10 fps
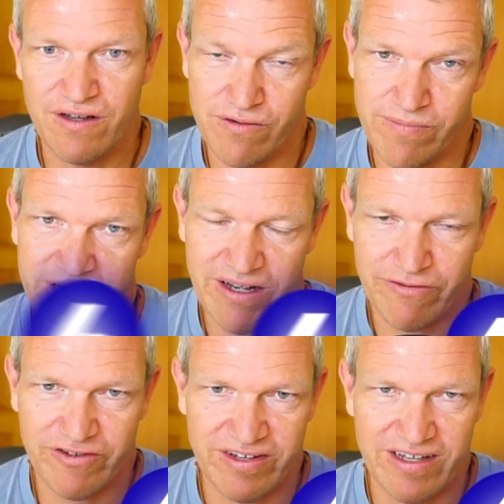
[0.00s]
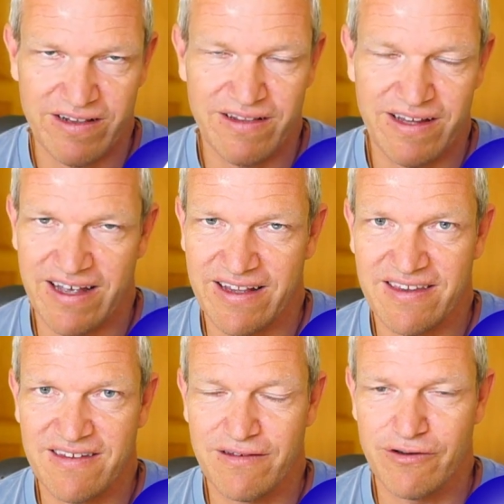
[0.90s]
you may have seen
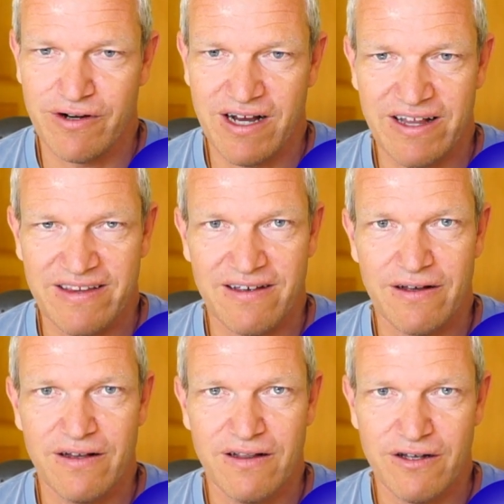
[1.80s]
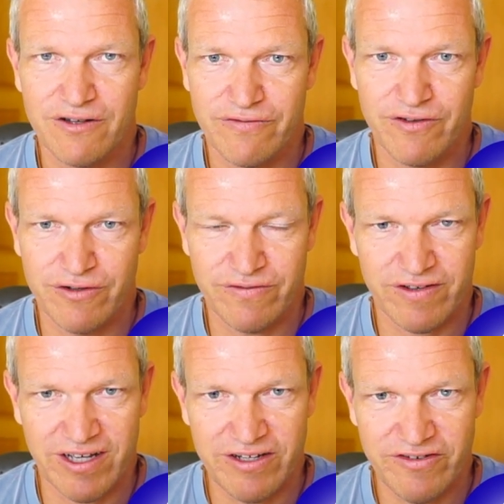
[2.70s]
that you get a lot of
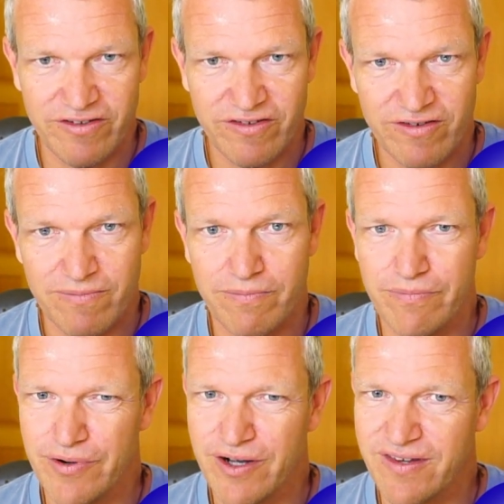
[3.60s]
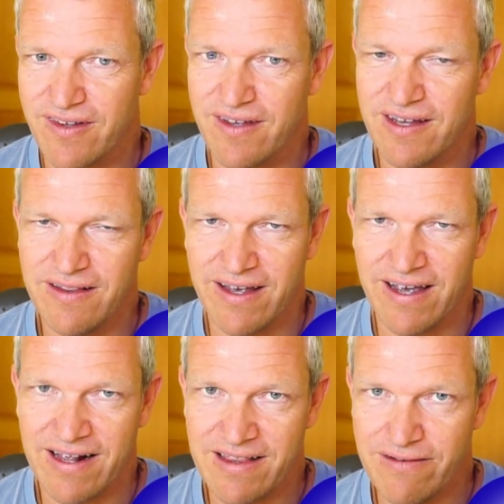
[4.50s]
notifications, but in the
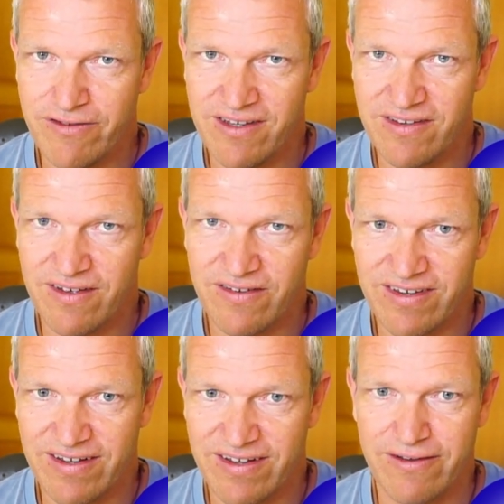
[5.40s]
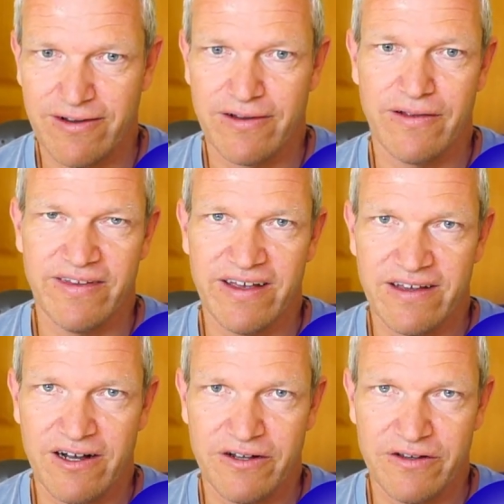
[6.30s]
activity center
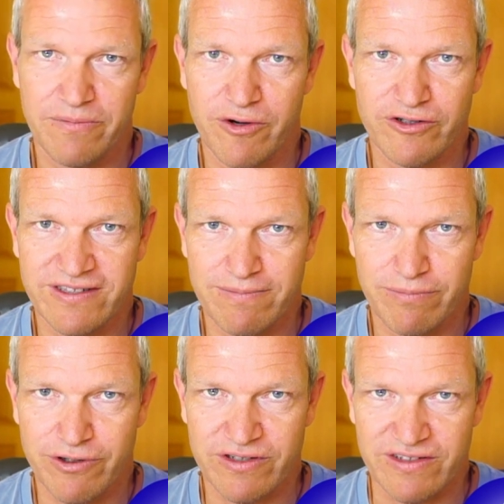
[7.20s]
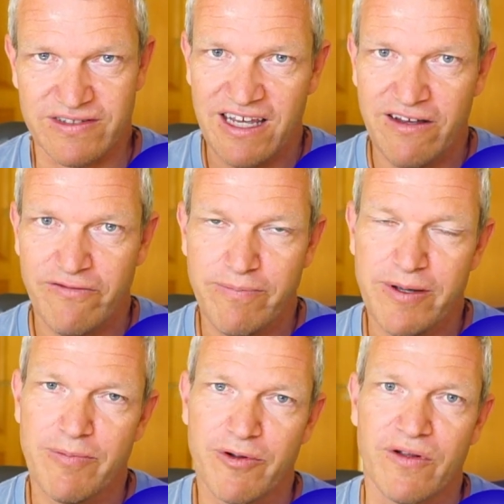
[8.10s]
that are the most important. If
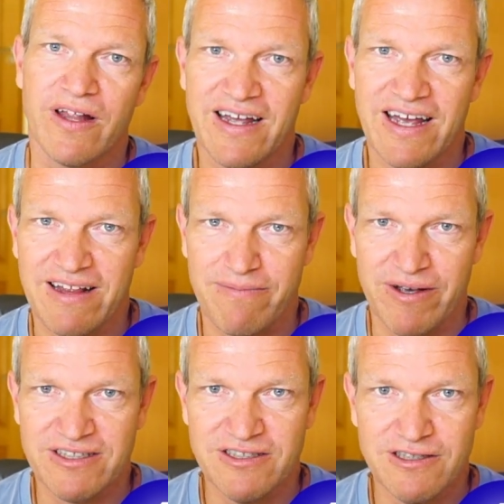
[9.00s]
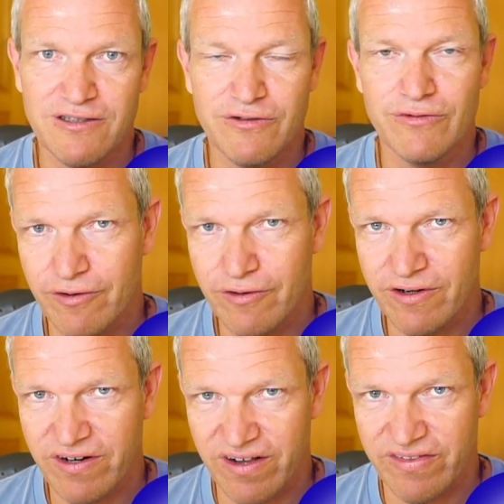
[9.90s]
people add mention you
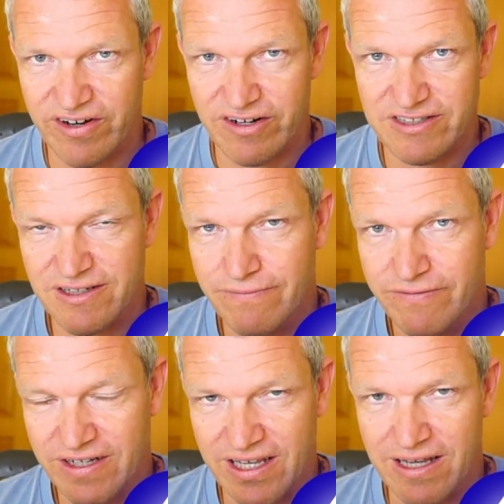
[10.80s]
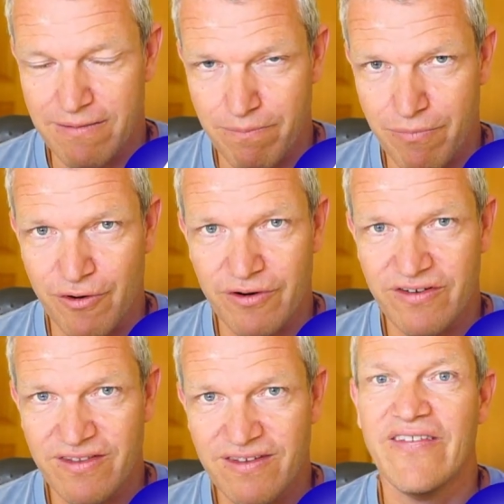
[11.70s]
or there is something
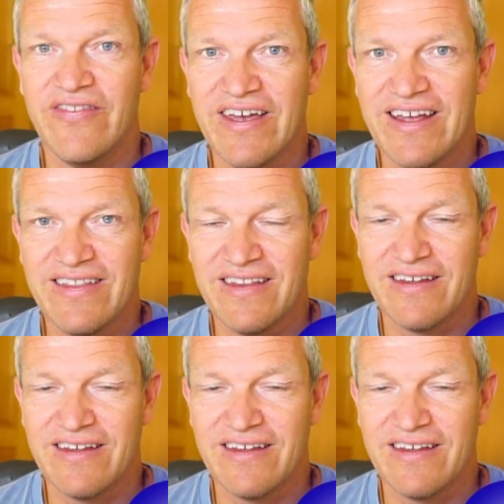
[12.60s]
important, then